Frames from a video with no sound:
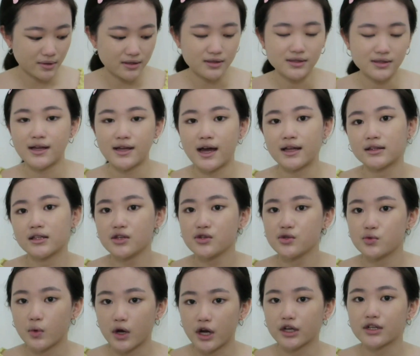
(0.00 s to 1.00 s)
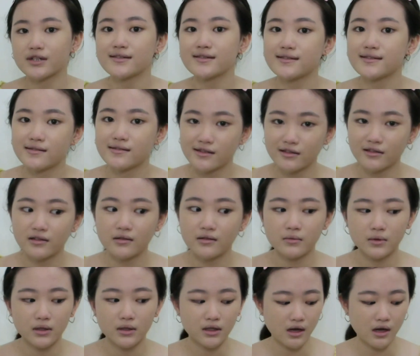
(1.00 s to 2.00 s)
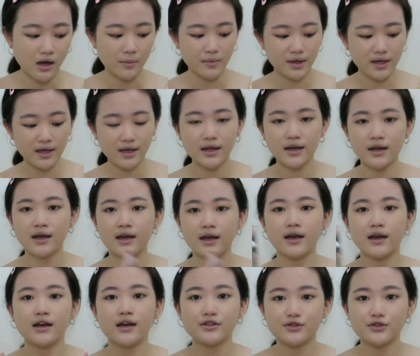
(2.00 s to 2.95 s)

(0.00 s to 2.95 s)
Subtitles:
because that is where concealer will come in.